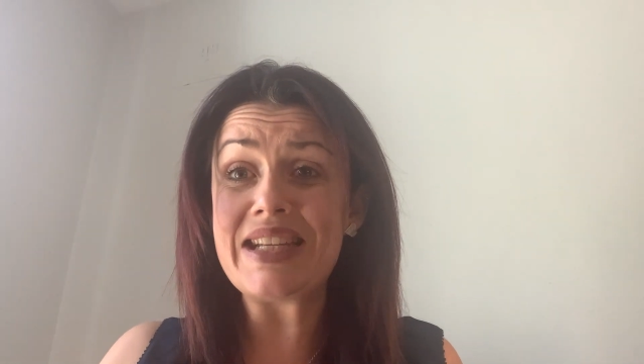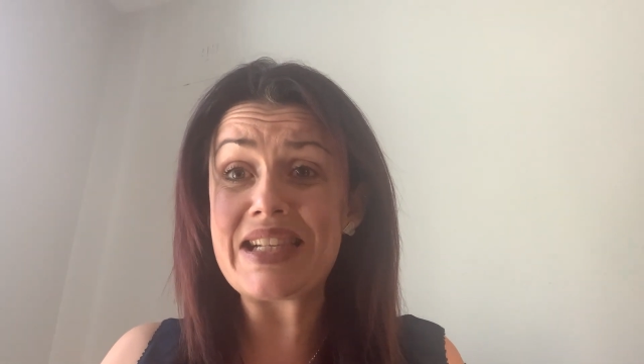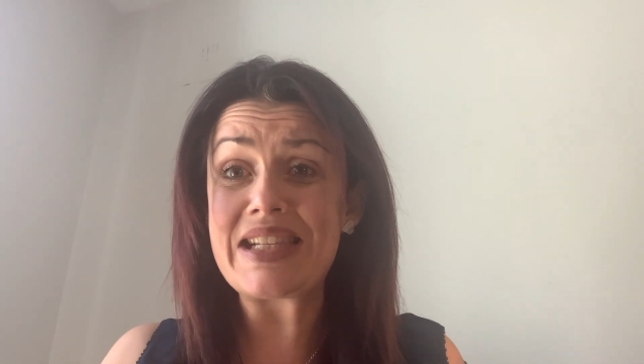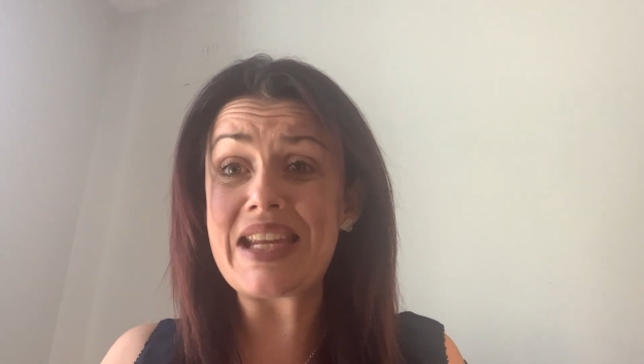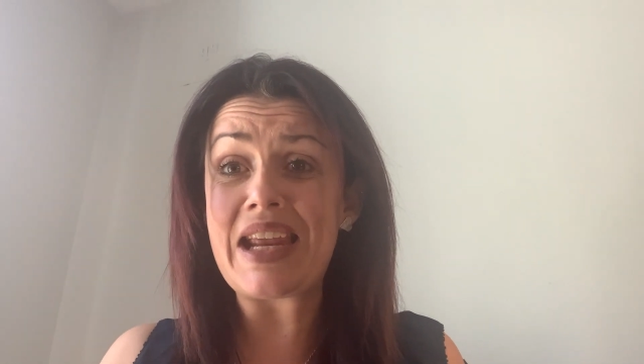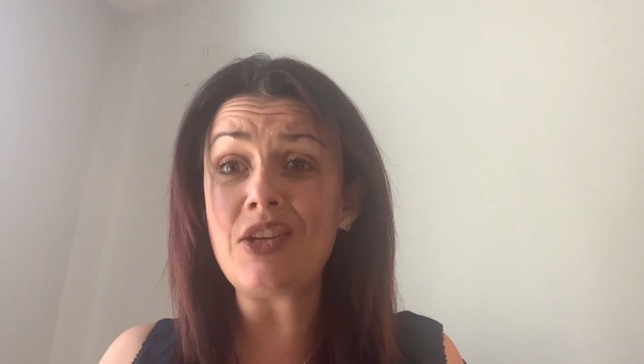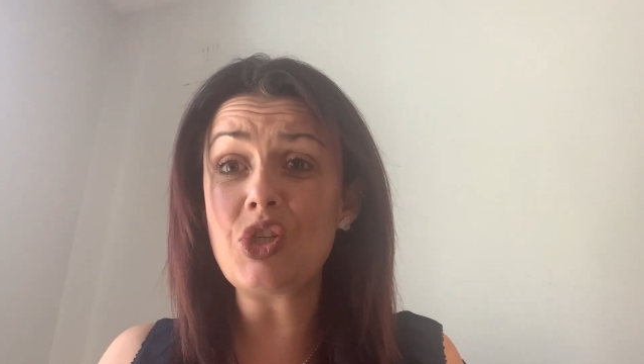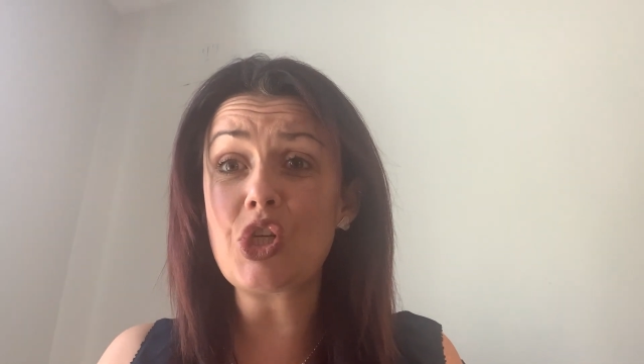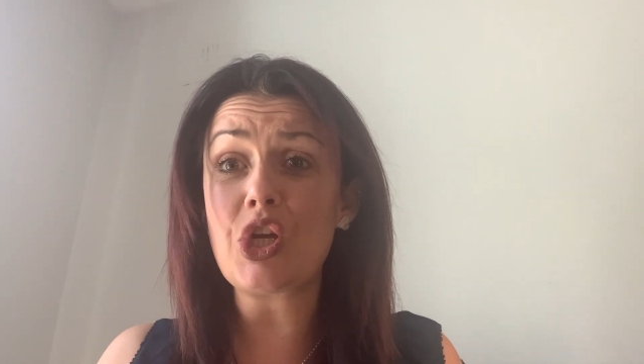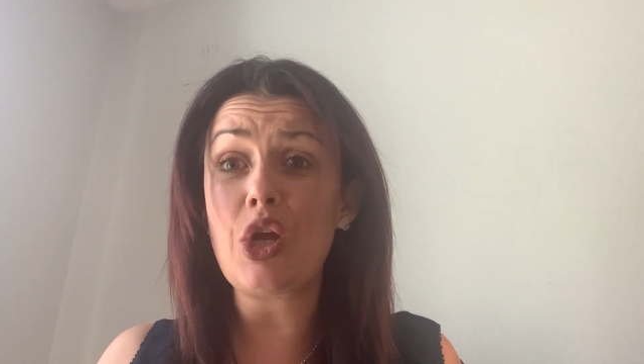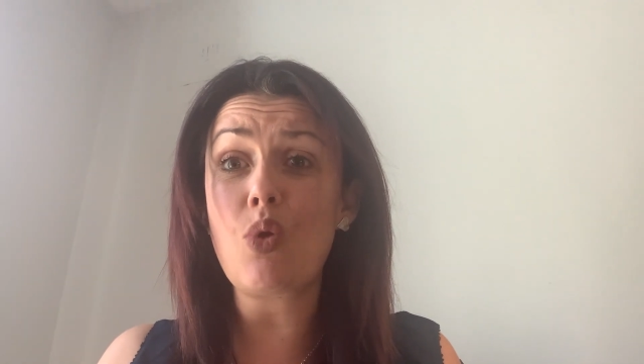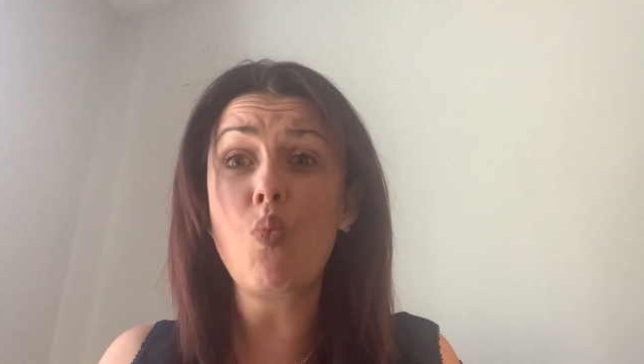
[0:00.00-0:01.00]

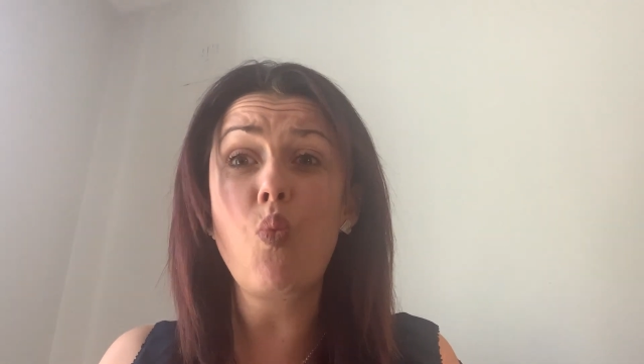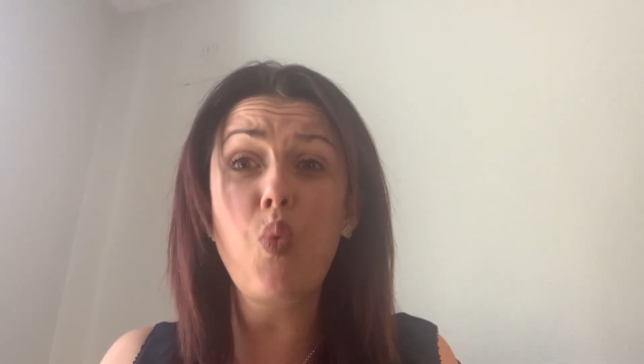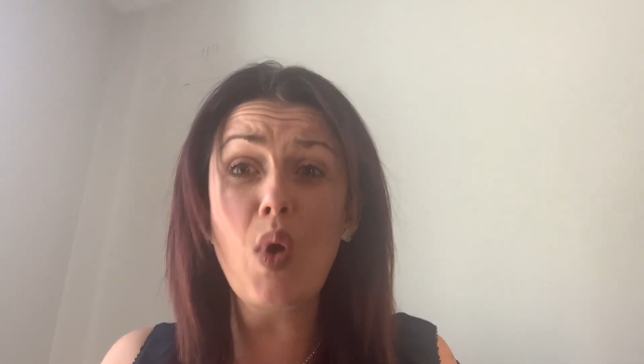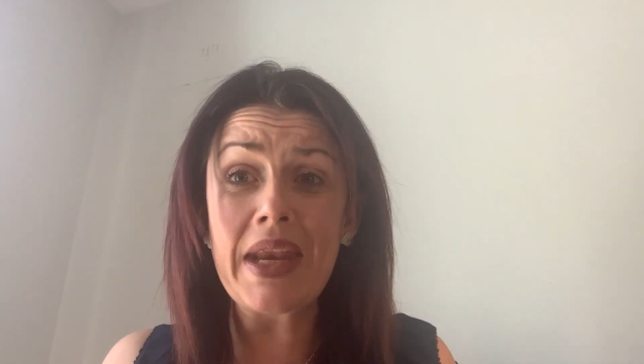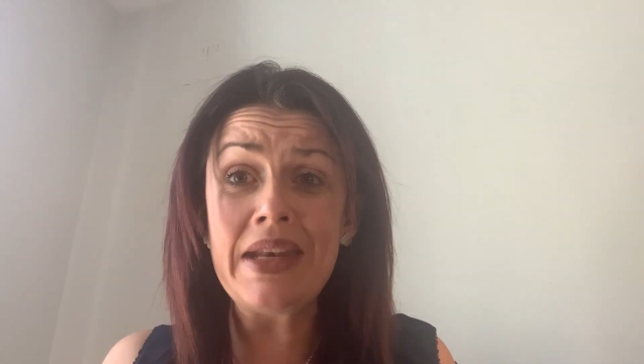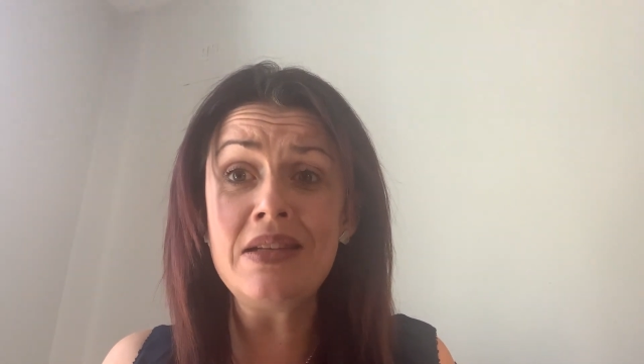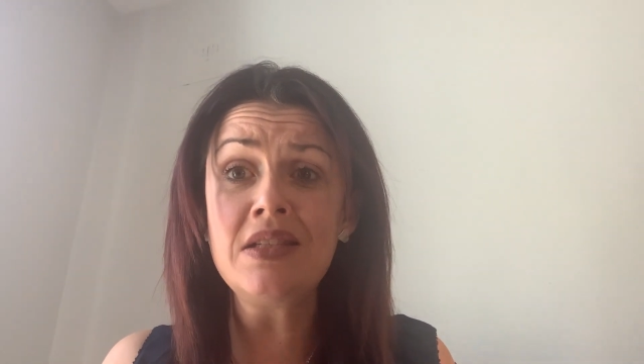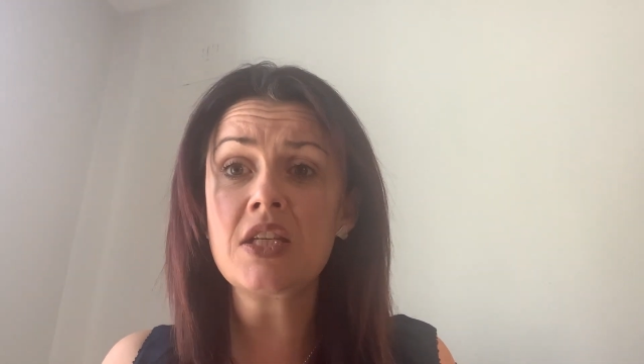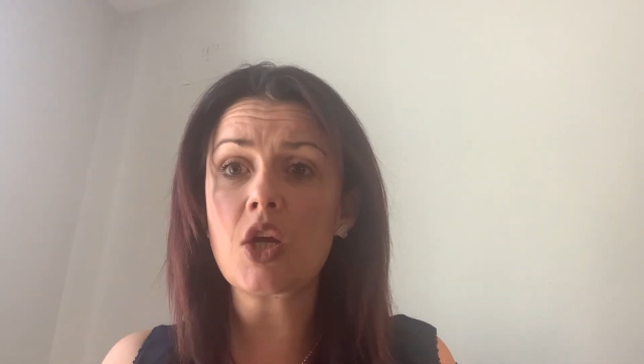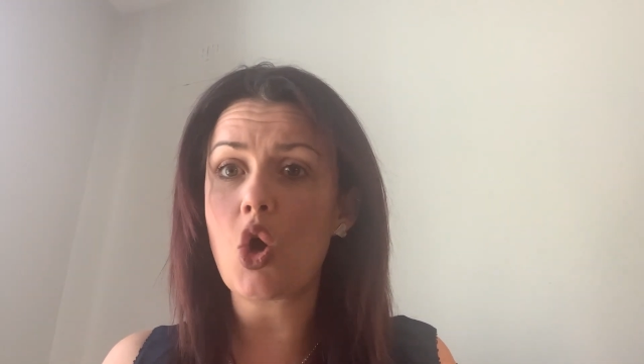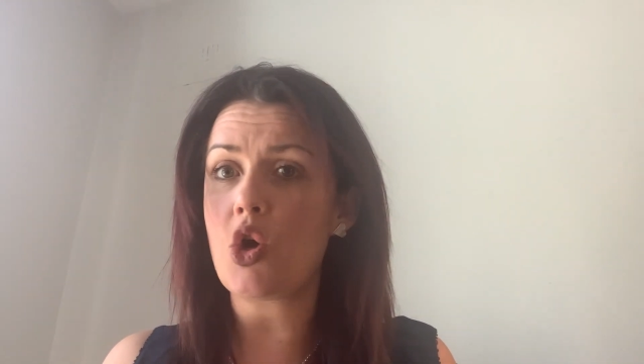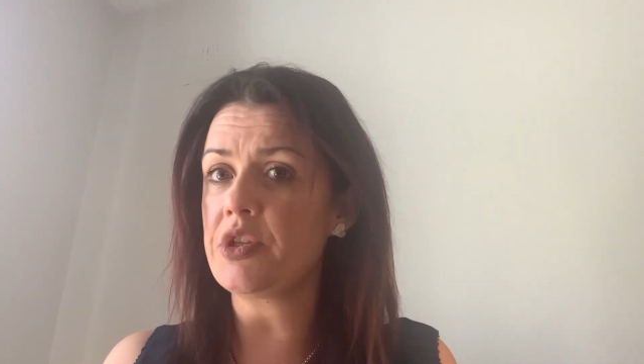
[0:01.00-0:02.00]
distension,
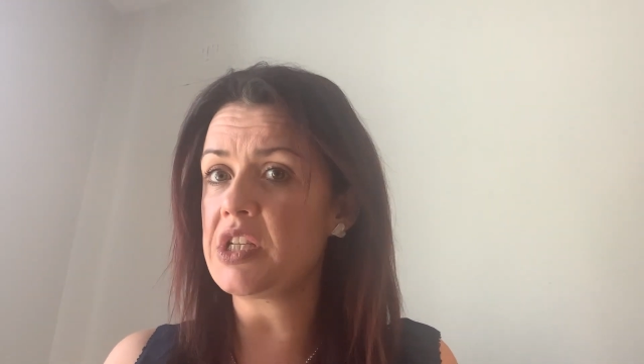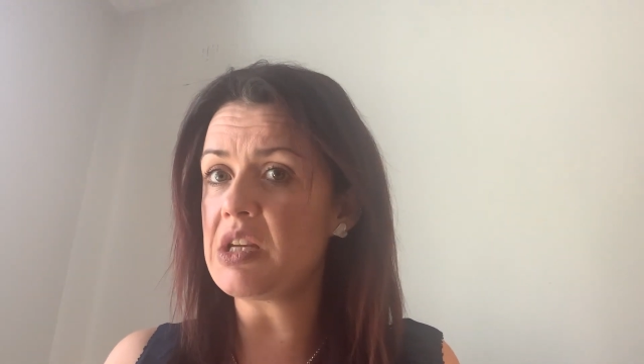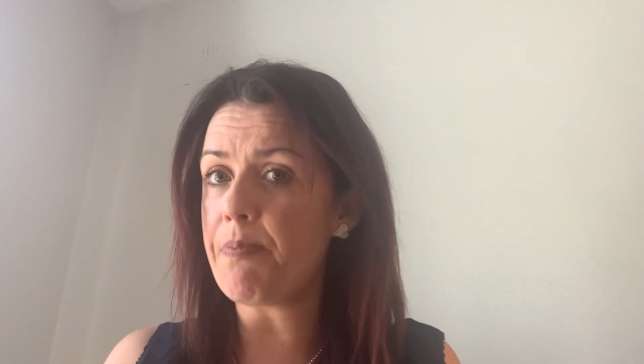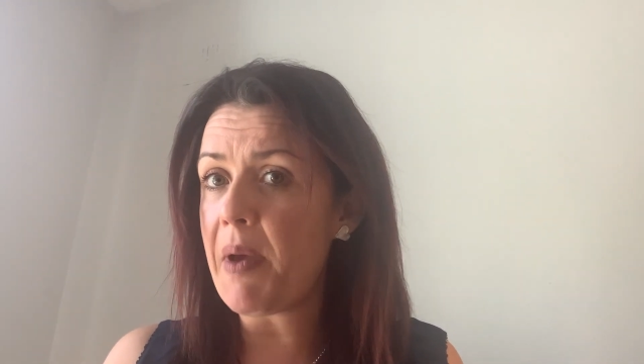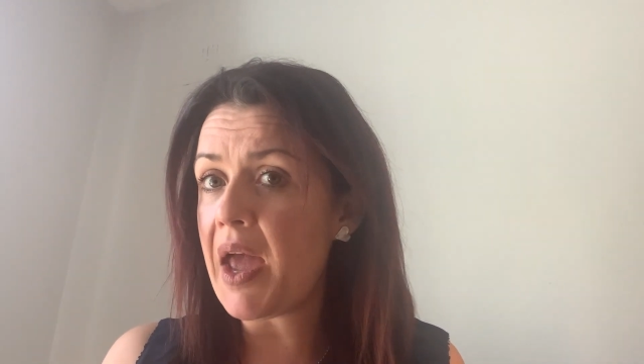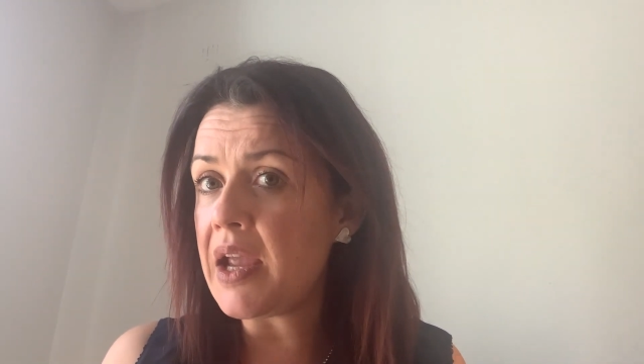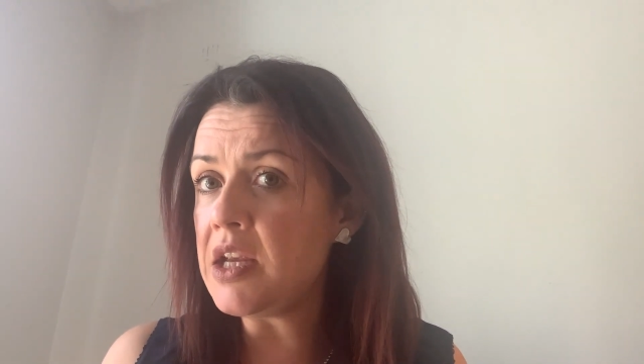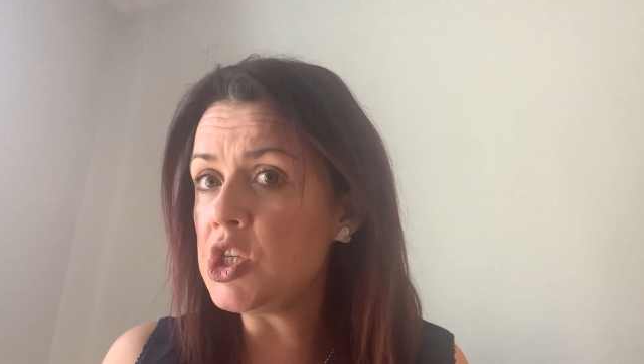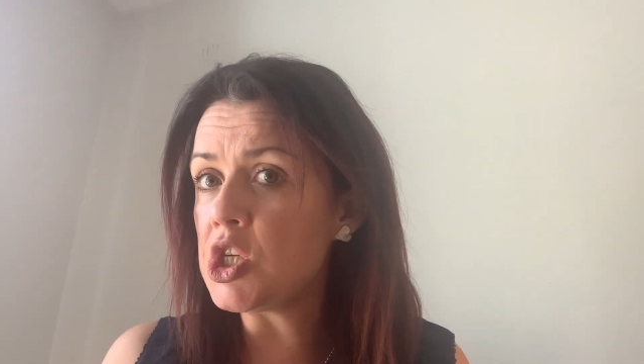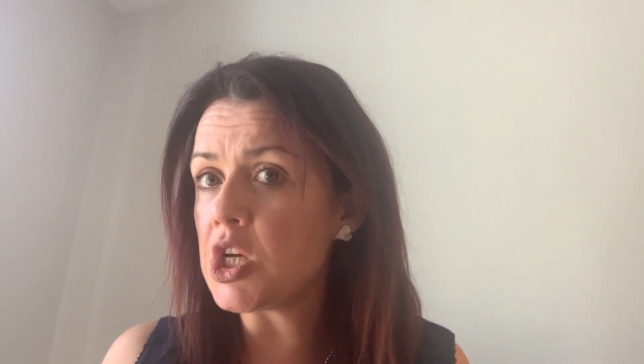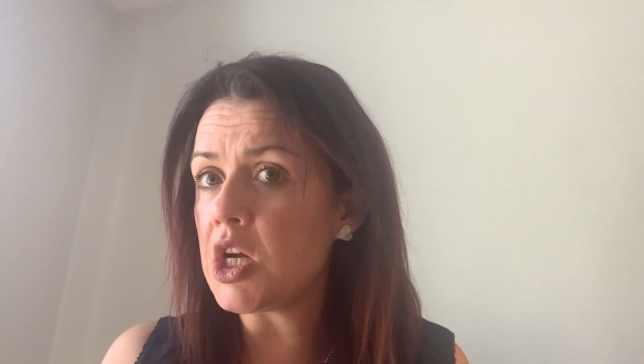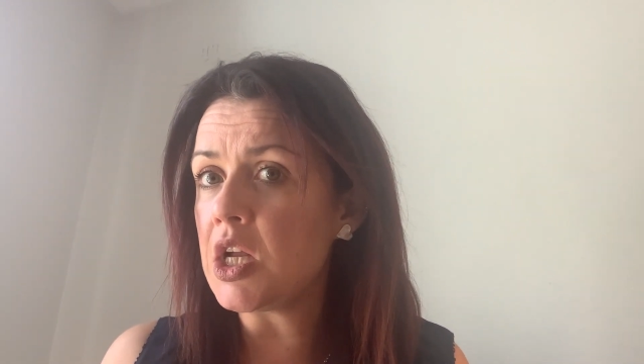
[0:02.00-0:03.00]
wind,
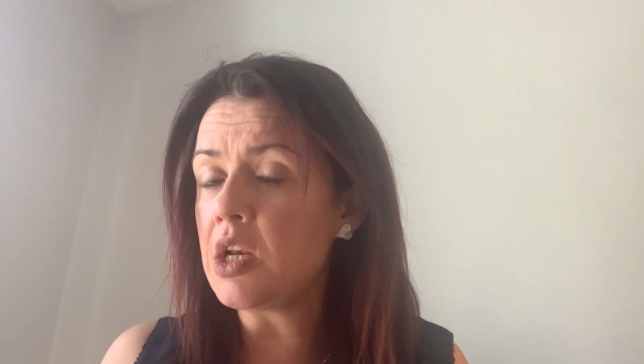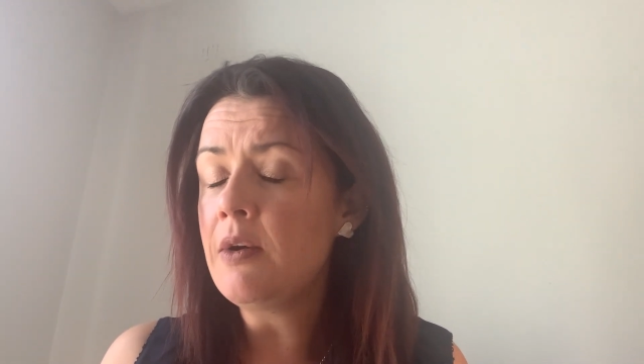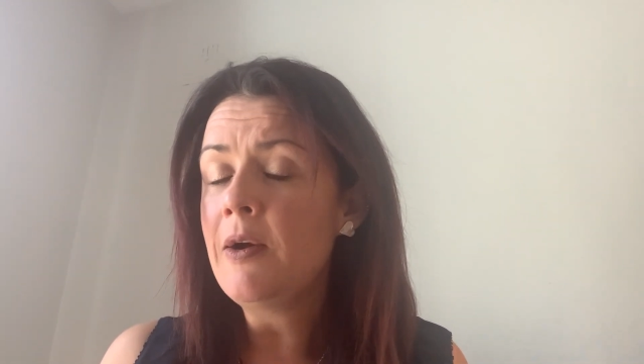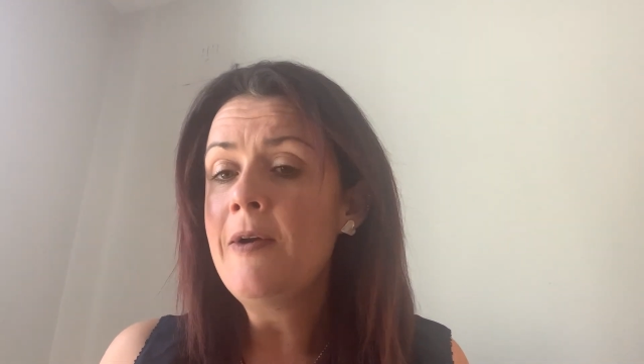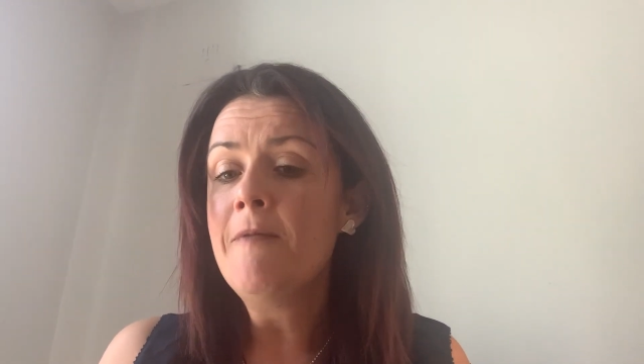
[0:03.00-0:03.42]
constipation.